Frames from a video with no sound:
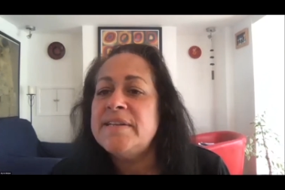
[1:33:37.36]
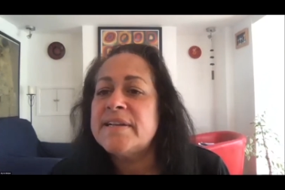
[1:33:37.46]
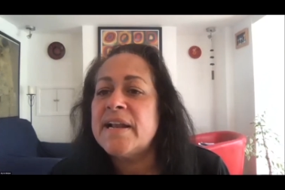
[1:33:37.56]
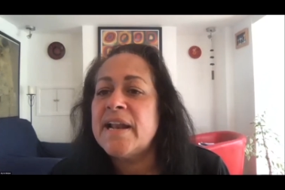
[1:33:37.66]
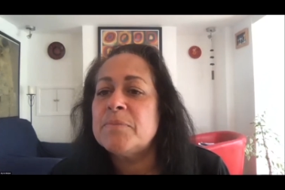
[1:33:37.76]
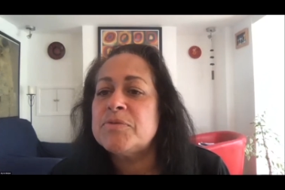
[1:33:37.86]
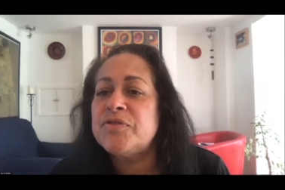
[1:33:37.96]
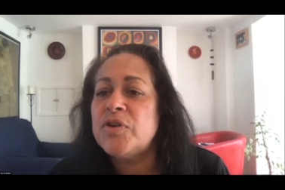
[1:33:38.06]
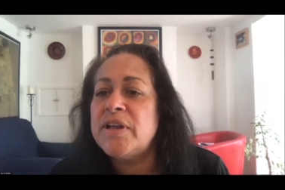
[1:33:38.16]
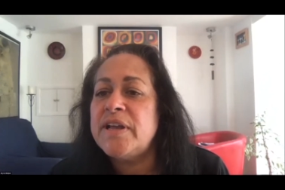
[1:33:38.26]
to collapse
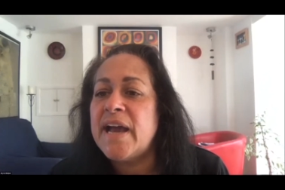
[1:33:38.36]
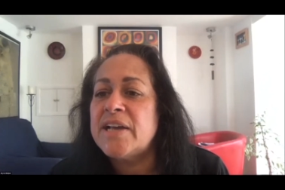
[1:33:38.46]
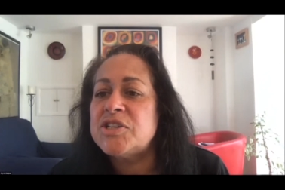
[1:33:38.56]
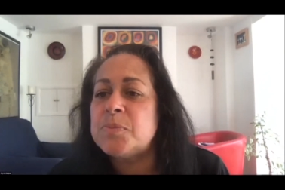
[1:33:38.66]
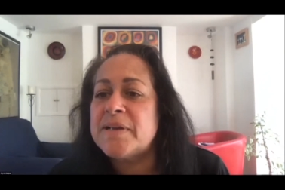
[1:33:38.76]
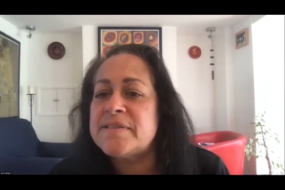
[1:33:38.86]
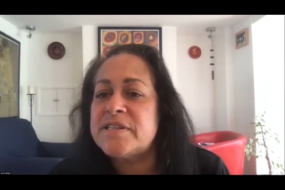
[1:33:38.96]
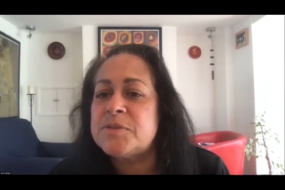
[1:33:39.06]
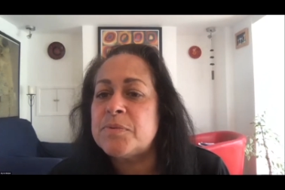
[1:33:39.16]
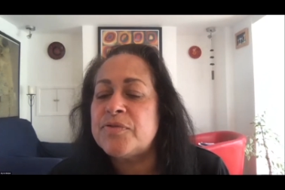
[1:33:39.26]
fully hatched
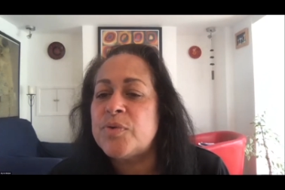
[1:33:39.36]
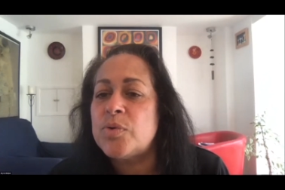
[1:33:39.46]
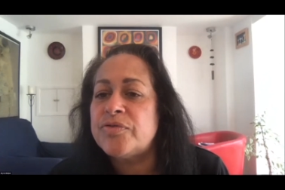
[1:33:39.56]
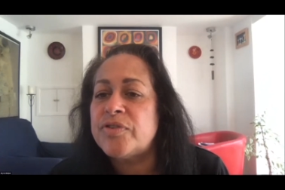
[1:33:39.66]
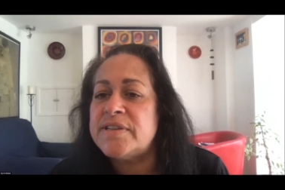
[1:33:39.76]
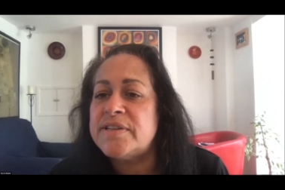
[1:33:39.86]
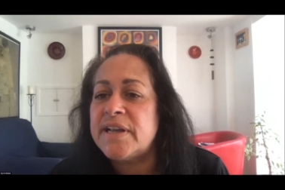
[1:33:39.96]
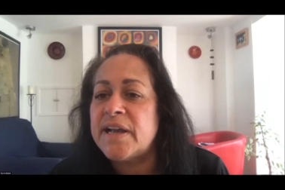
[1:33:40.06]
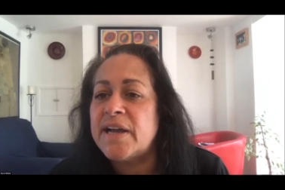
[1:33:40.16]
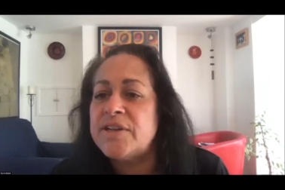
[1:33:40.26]
blastocysts before
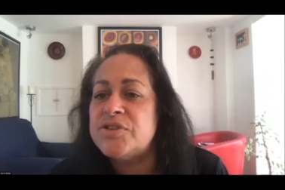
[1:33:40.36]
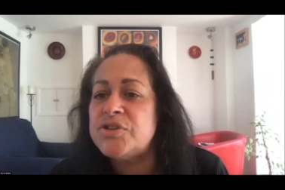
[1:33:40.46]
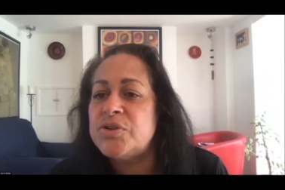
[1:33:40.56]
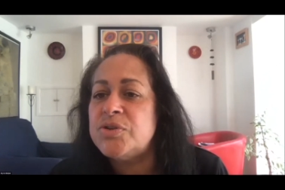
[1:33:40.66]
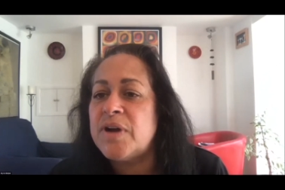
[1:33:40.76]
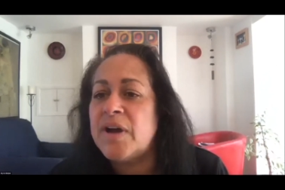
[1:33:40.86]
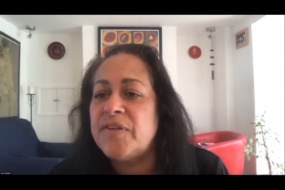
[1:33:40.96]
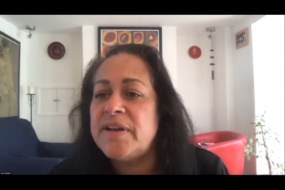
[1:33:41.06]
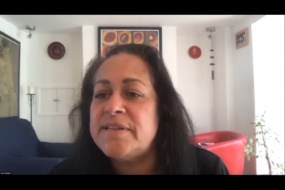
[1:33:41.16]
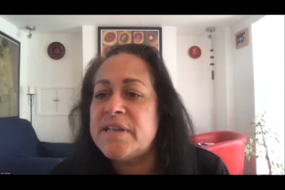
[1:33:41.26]
freezing? And do you have
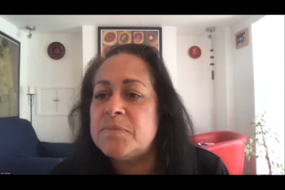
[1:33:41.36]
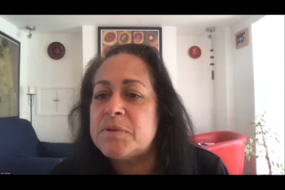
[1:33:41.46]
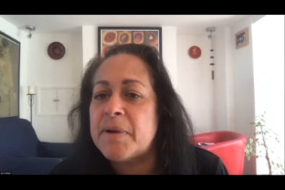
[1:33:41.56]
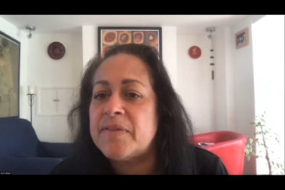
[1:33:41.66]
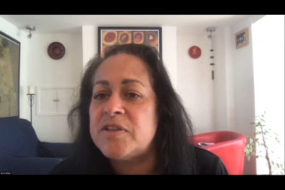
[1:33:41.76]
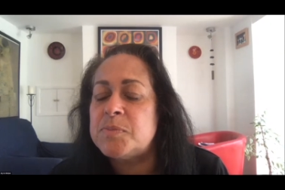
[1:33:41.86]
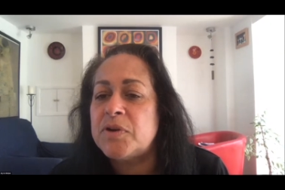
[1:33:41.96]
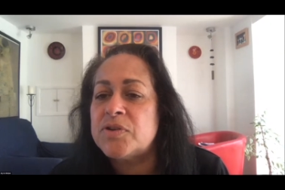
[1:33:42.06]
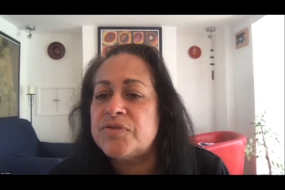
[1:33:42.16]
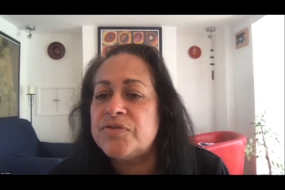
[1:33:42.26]
any tips about this?
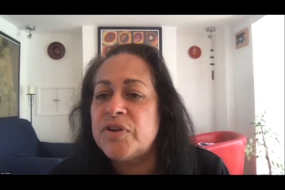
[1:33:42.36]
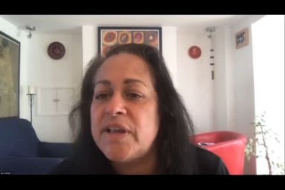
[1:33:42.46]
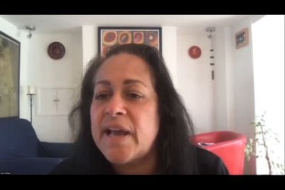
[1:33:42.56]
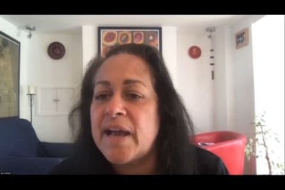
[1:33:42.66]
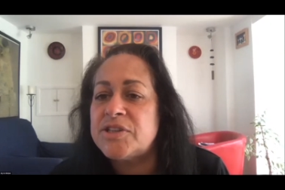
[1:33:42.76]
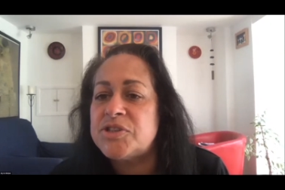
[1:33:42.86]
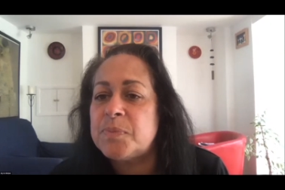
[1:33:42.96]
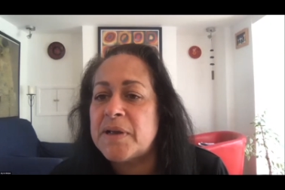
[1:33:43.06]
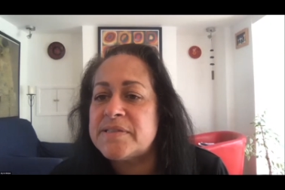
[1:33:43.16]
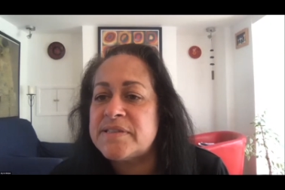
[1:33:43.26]
Because fully hatched
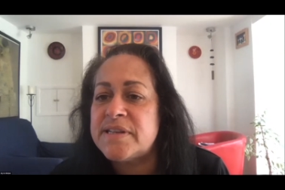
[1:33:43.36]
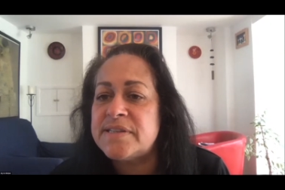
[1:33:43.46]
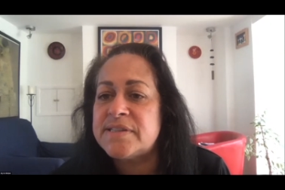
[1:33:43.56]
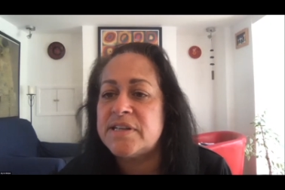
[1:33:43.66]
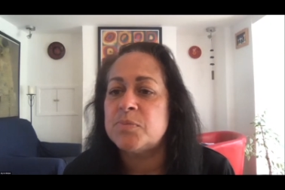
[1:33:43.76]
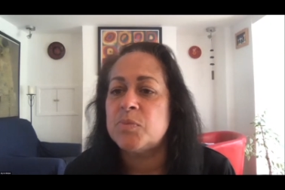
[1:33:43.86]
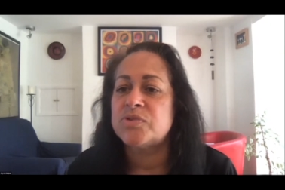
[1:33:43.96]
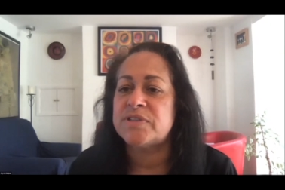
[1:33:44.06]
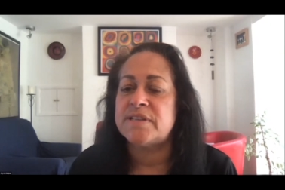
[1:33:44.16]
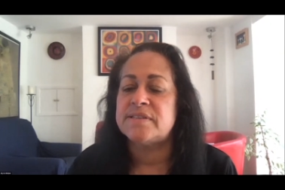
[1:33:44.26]
blastocysts is more
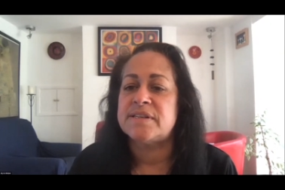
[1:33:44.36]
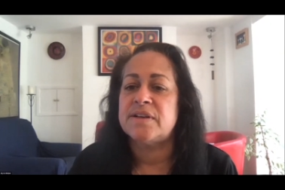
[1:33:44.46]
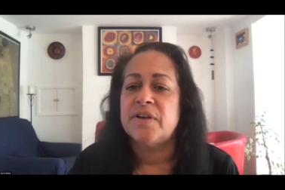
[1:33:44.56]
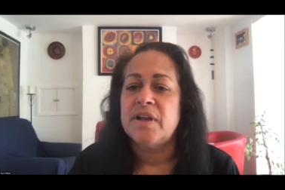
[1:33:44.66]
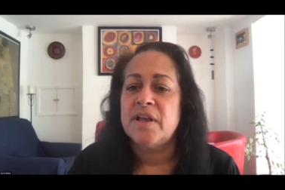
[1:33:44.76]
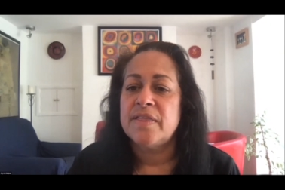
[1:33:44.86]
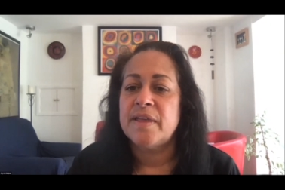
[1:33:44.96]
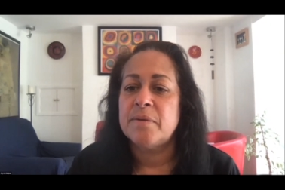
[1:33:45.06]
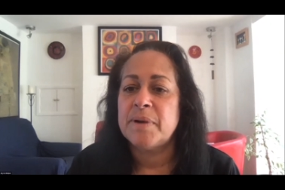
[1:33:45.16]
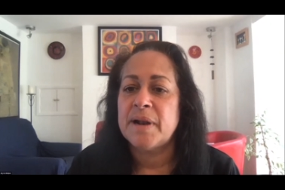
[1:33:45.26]
sensitive
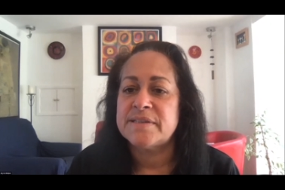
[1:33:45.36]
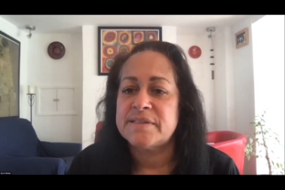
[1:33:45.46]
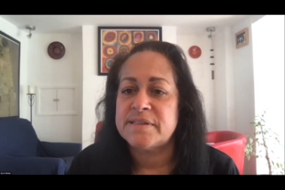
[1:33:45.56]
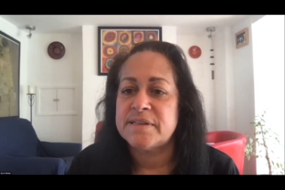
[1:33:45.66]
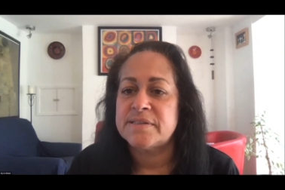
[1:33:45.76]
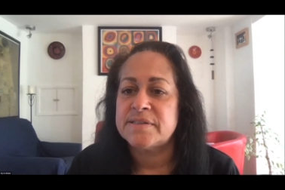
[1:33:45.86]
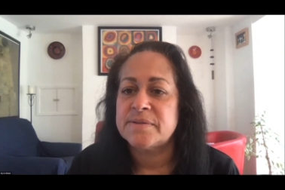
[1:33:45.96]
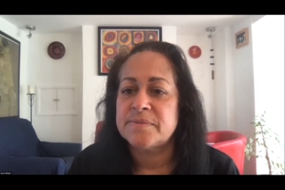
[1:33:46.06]
than blastocysts.